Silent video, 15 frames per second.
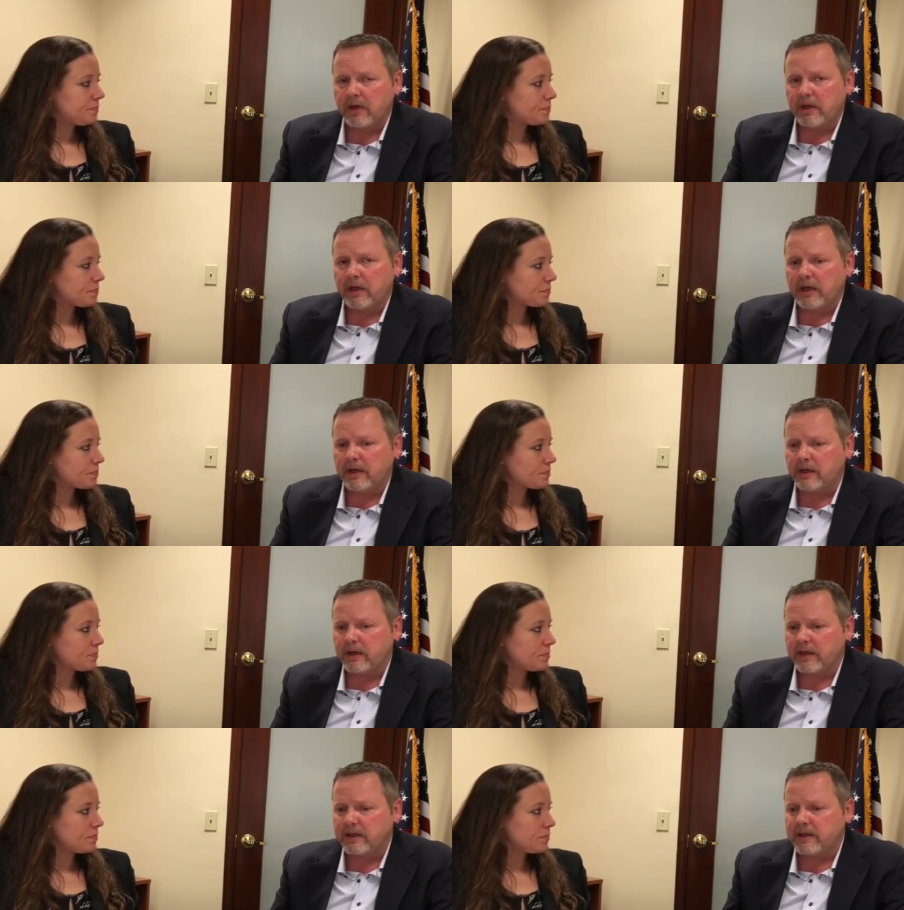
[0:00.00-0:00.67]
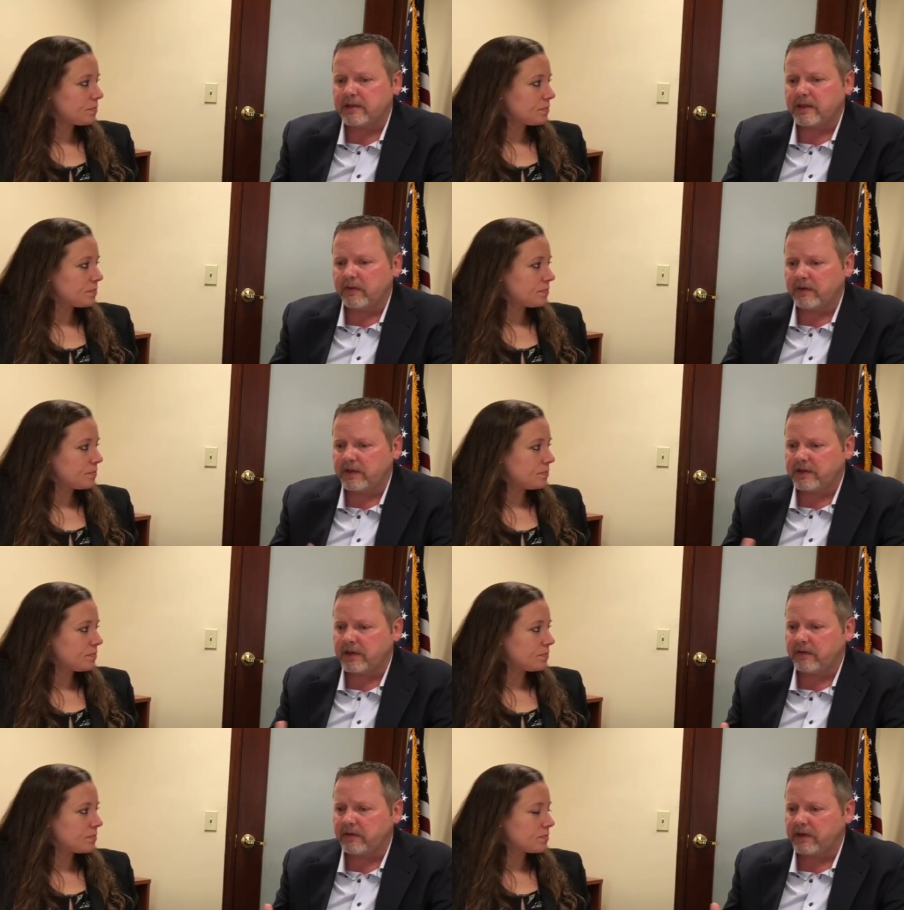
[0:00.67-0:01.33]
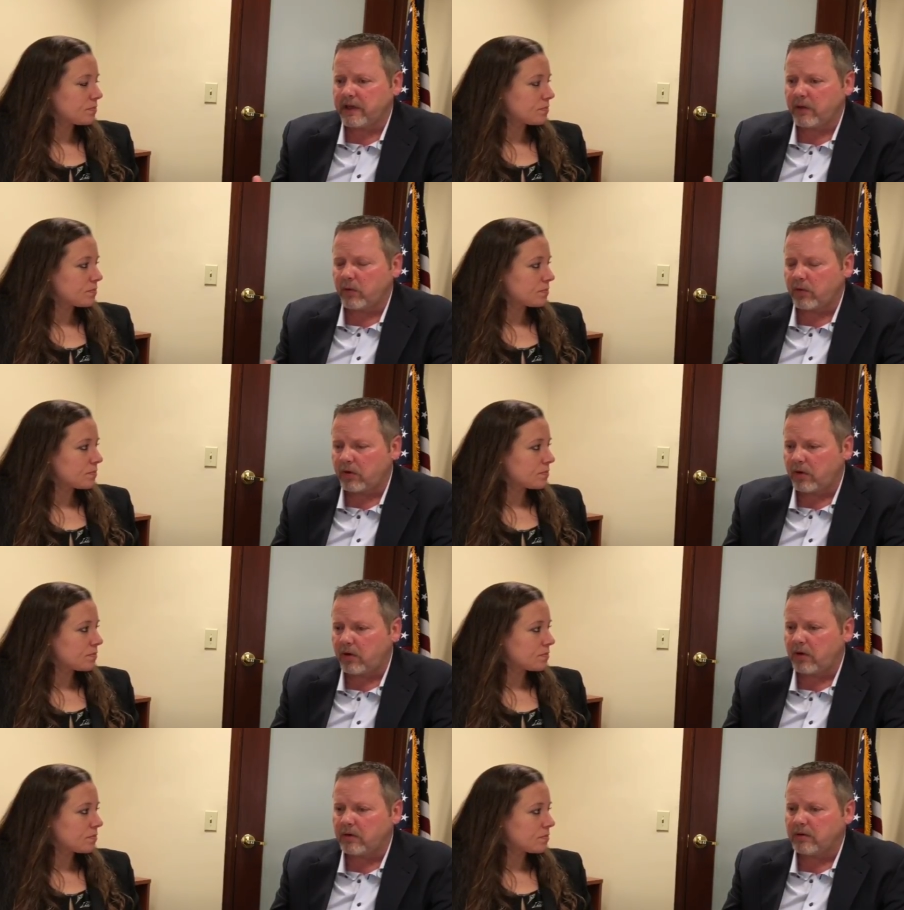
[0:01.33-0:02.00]
Speaker 1: And in 1977, they were
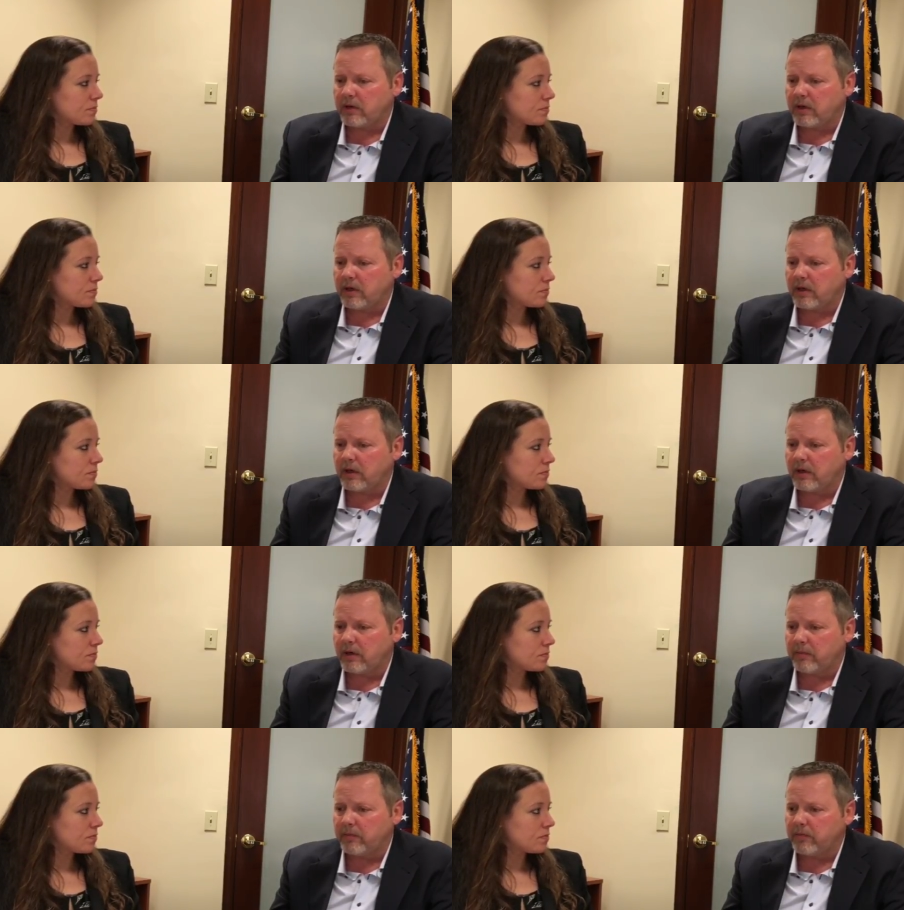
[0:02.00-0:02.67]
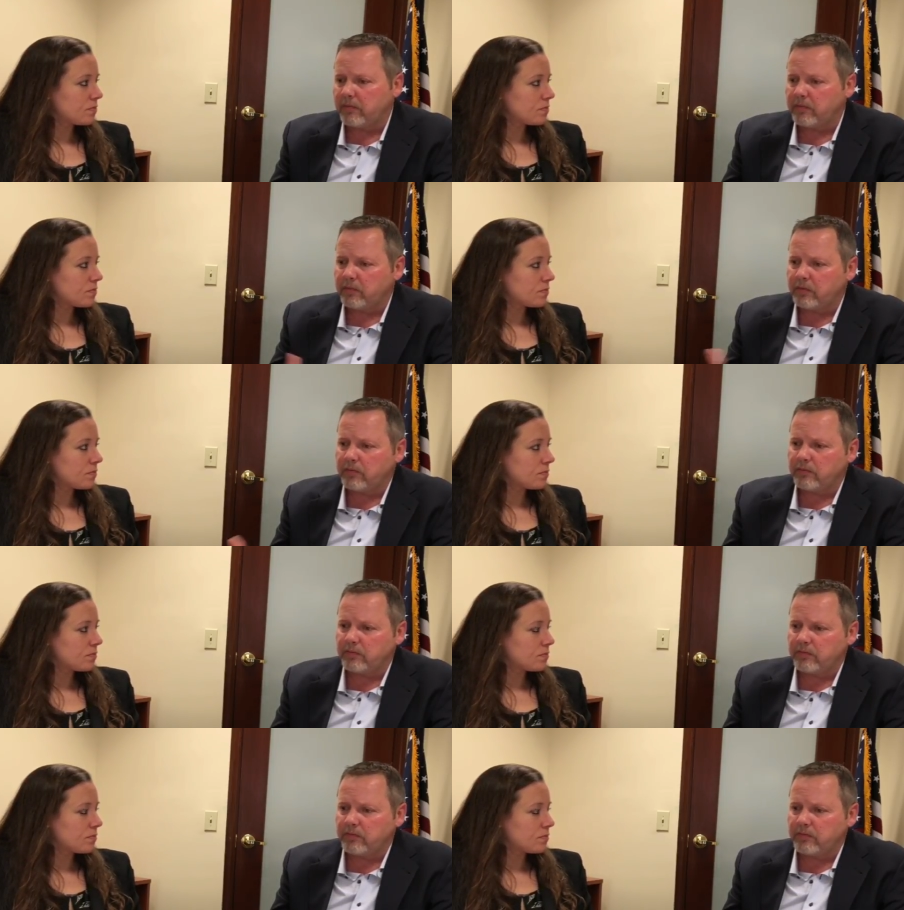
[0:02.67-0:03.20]
all uh,